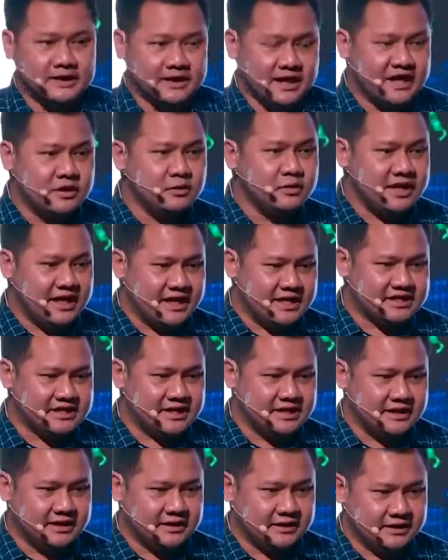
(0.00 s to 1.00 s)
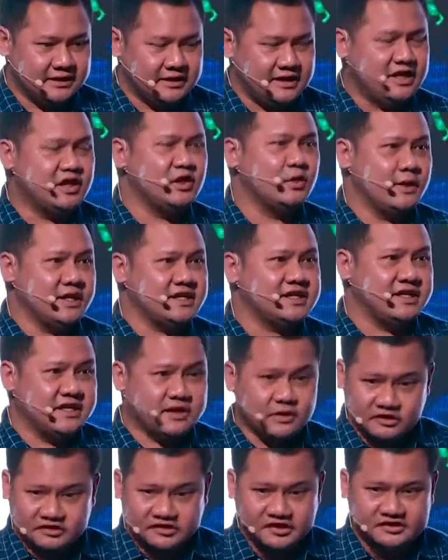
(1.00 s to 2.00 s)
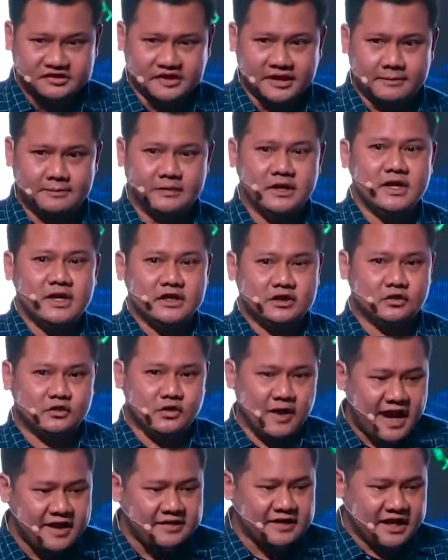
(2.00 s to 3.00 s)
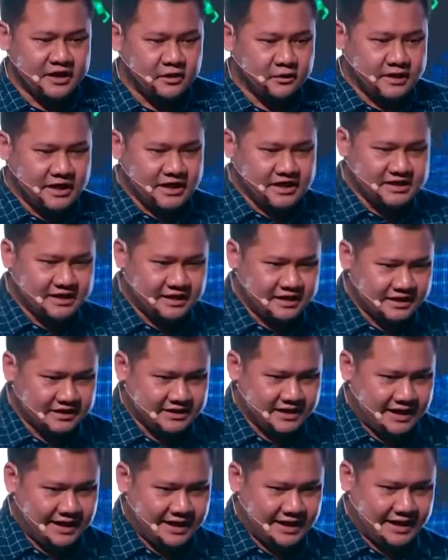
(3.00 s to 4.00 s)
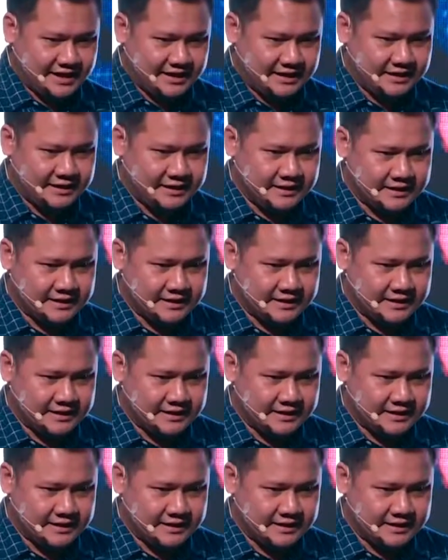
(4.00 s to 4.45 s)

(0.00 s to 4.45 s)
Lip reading: education innovation ecosystem to drive the education in Thailand.